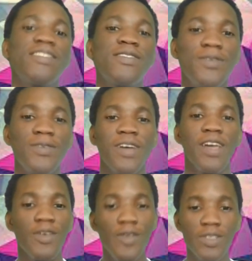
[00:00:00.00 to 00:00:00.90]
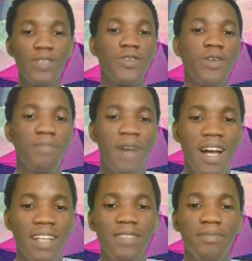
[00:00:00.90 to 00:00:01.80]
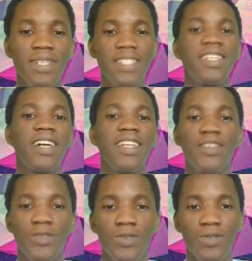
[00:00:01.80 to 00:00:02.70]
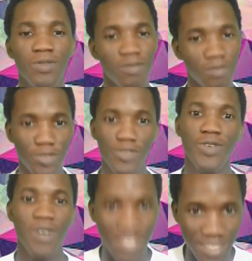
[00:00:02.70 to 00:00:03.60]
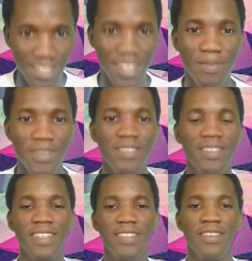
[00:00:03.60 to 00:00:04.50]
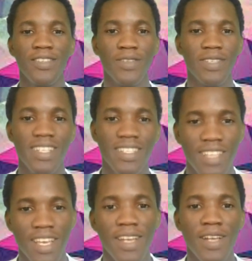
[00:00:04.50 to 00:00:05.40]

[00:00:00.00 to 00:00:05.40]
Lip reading: So you use a drawing pad basically to draw, as the name suggests.